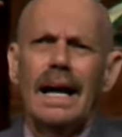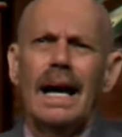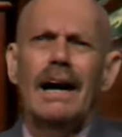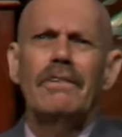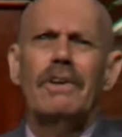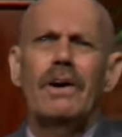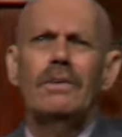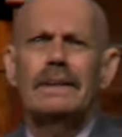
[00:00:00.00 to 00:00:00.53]
I
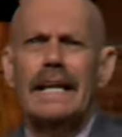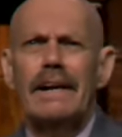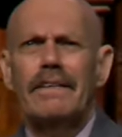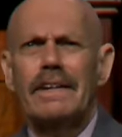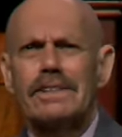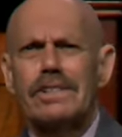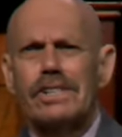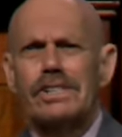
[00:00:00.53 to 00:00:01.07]
wrote there
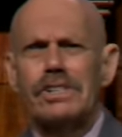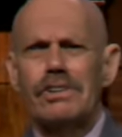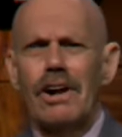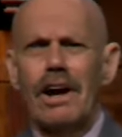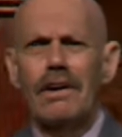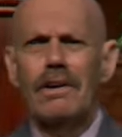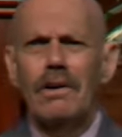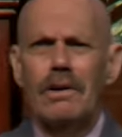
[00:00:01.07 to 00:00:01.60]
is a
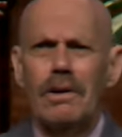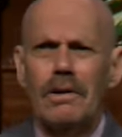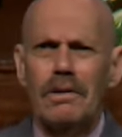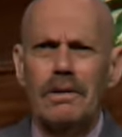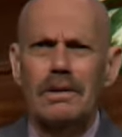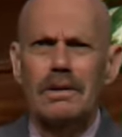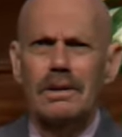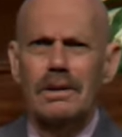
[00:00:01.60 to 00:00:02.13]

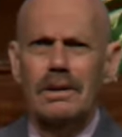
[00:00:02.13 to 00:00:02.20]
struggle